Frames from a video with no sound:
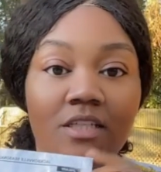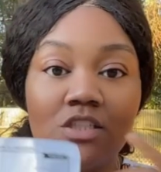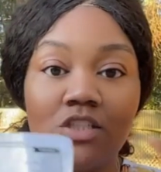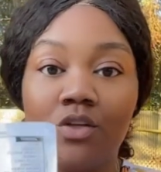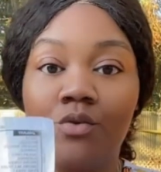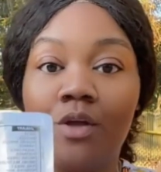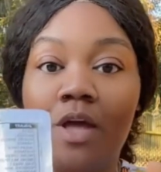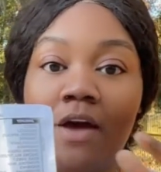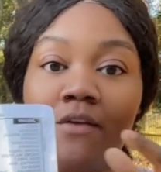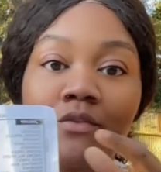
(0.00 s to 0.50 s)
So
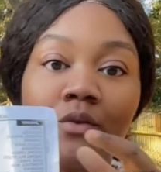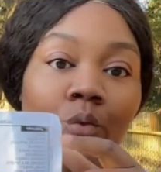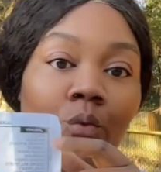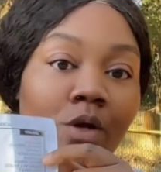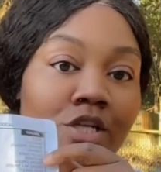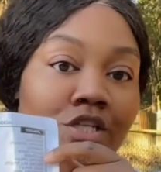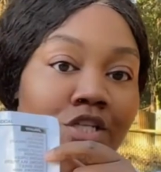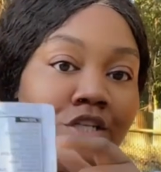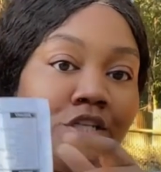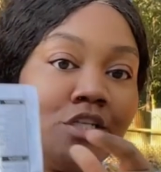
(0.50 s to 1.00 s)
you have the
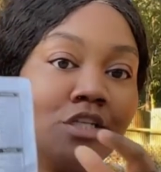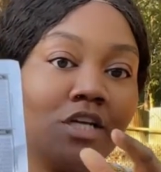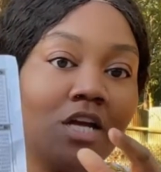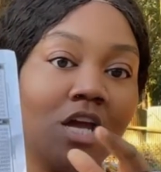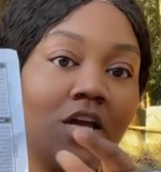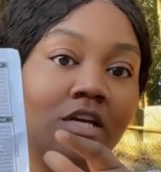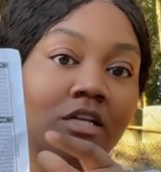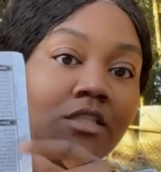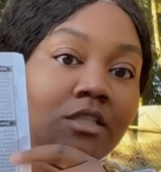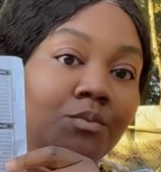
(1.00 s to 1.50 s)
winter,
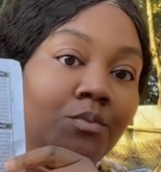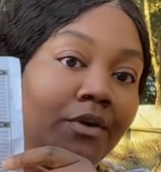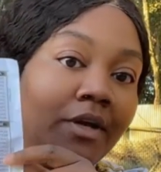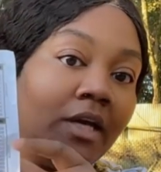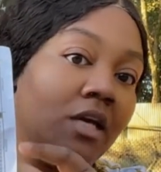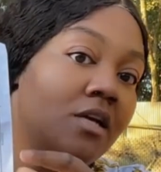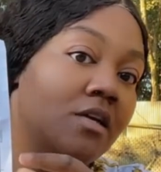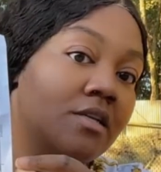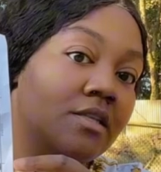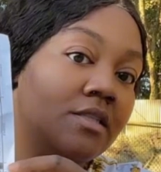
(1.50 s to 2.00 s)

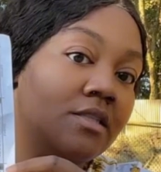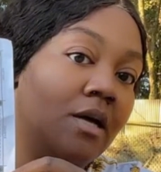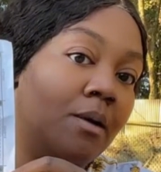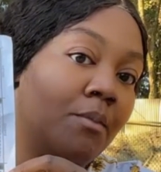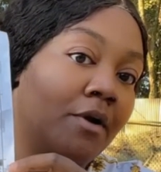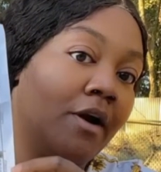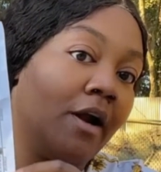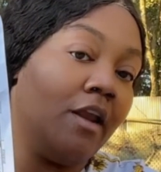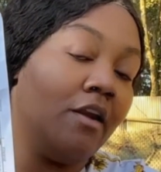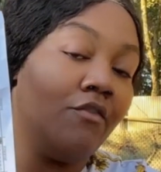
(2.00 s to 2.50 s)
spring,
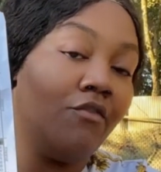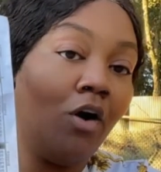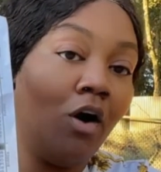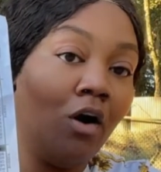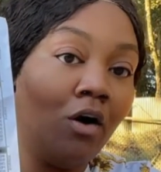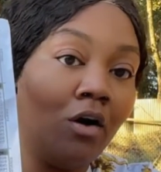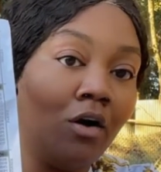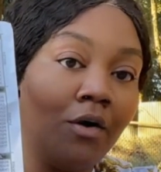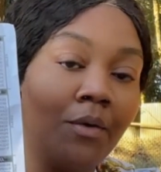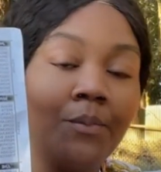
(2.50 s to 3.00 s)
summer, and
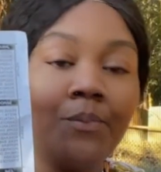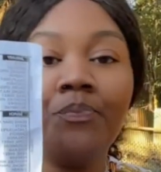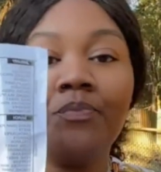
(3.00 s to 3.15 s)
fall,